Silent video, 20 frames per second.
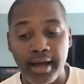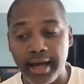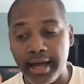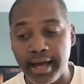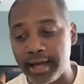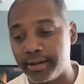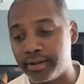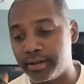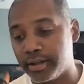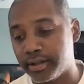
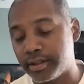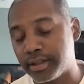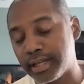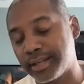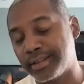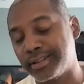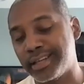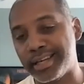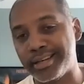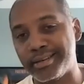And the
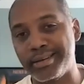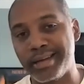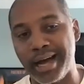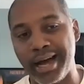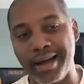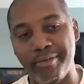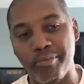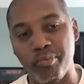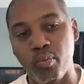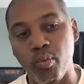thing that
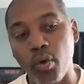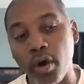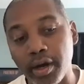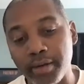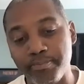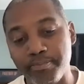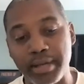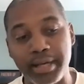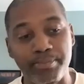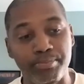I
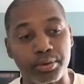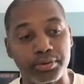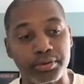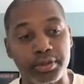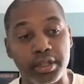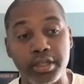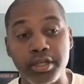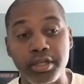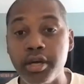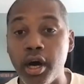want people
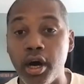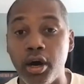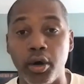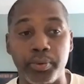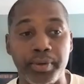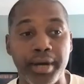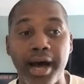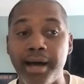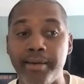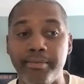to know,
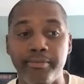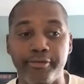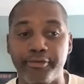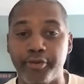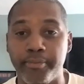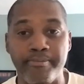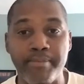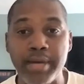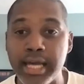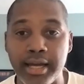not
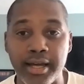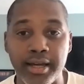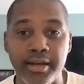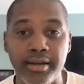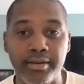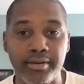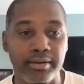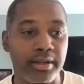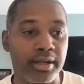for me,